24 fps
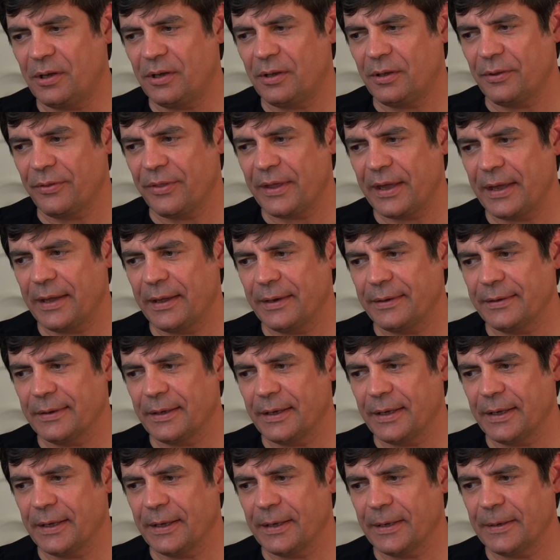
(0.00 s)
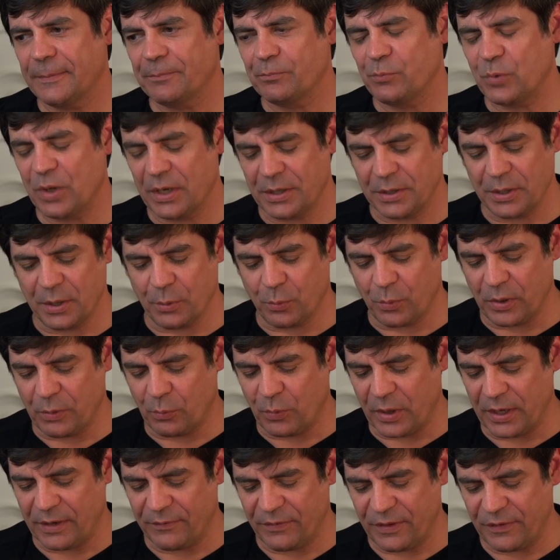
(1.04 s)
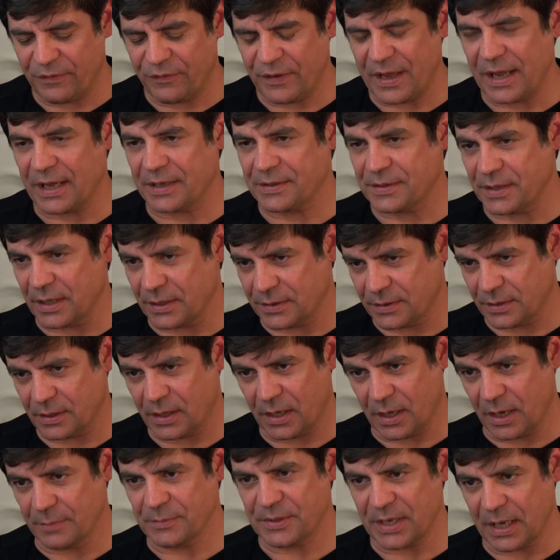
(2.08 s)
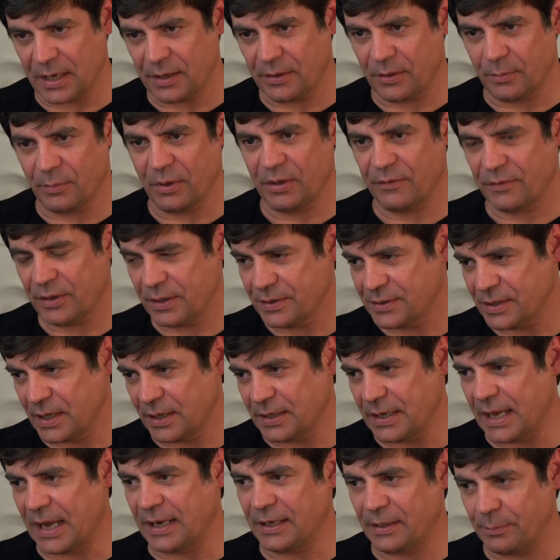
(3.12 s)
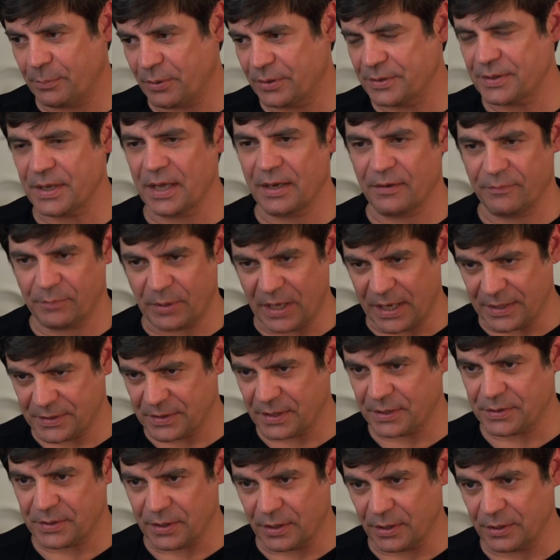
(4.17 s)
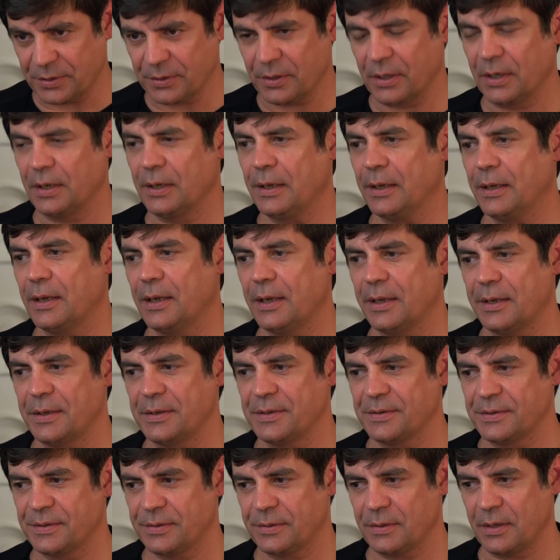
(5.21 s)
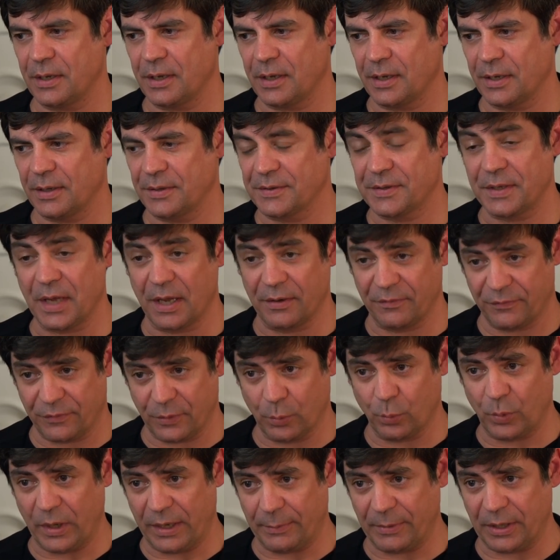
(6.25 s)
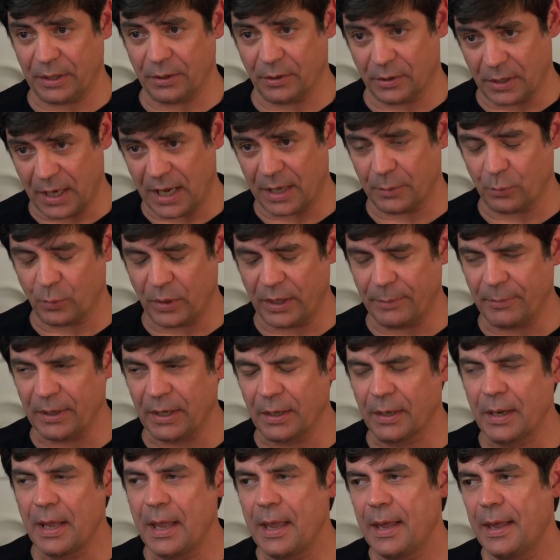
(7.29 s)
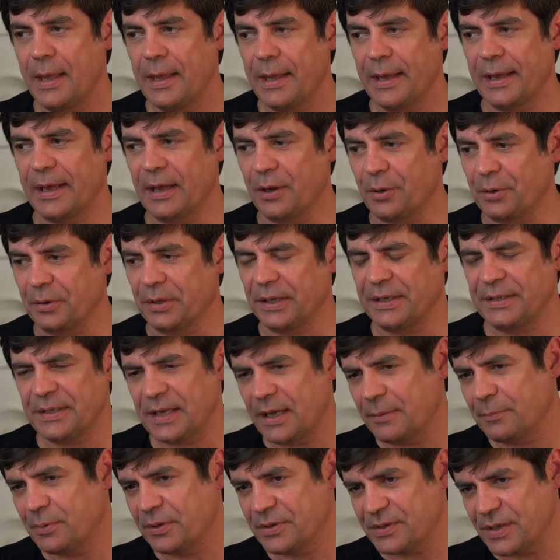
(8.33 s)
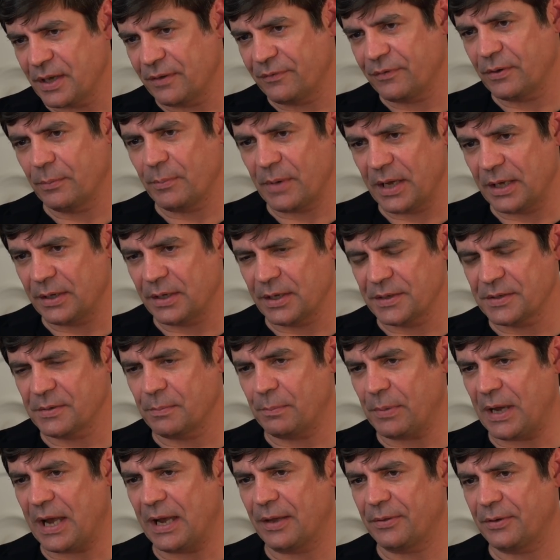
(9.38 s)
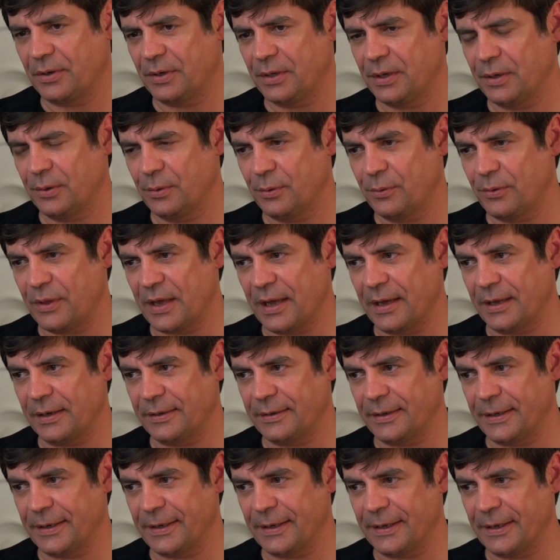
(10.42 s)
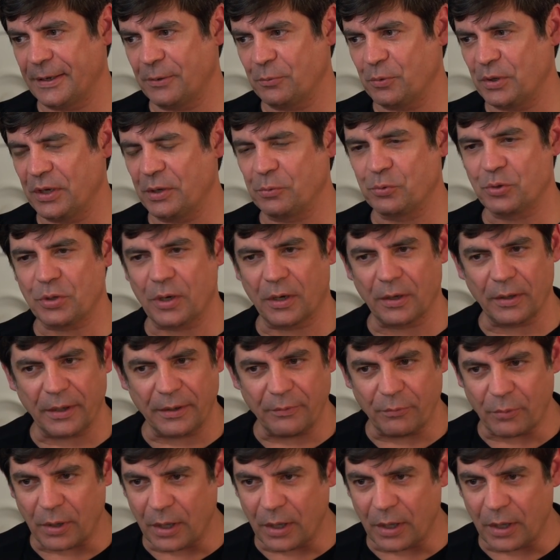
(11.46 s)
all that, um, you know, one of the facts that comes out in the movie is that ninety percent of plastic surgery is, uh, is done for women or on women, uh, only ten percent for men. Does it bother you that, uh, you know, Charlie